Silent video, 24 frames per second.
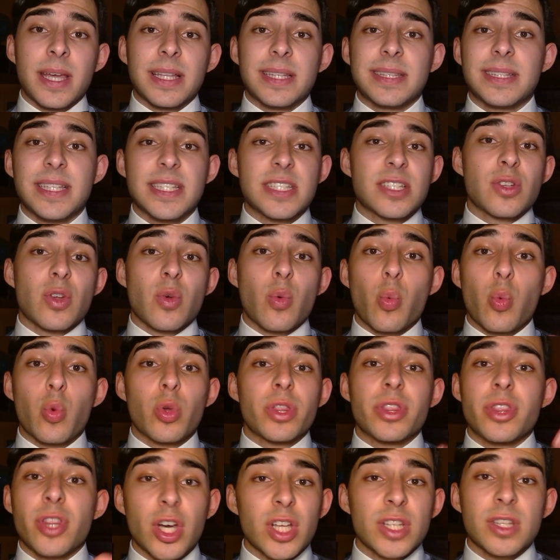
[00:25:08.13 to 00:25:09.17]
this would
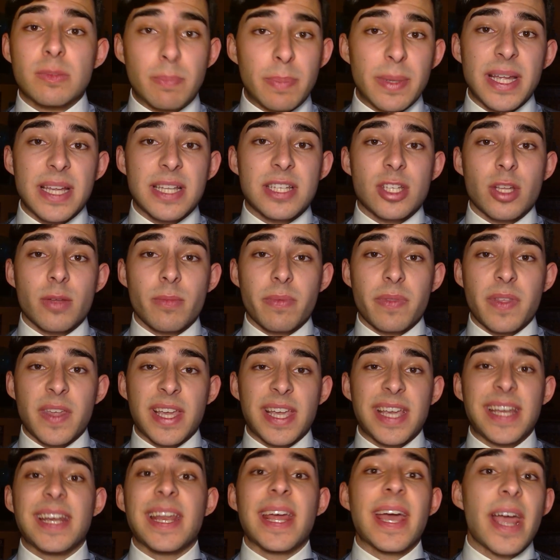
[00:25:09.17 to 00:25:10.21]
not be something
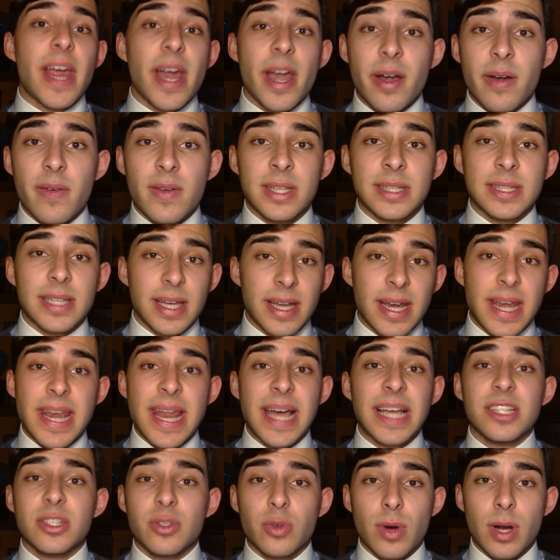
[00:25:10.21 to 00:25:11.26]
inherent and
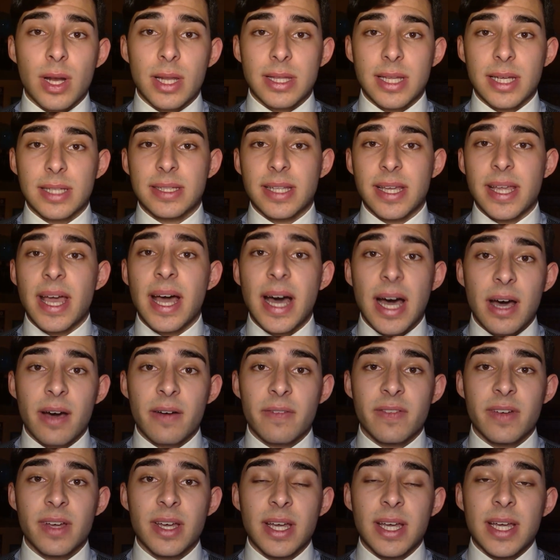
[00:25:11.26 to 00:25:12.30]
natural that they
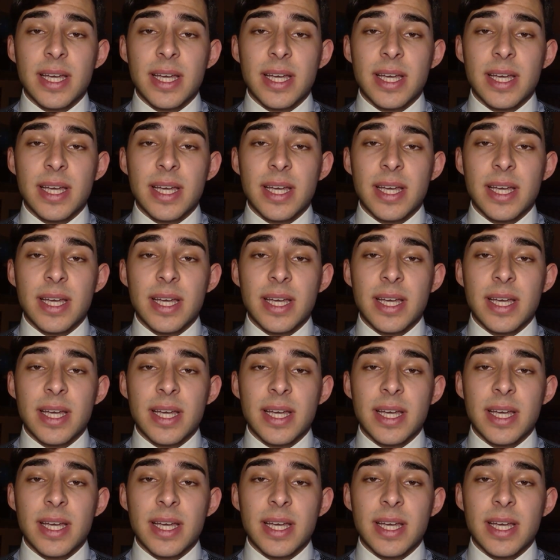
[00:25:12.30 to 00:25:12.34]
have,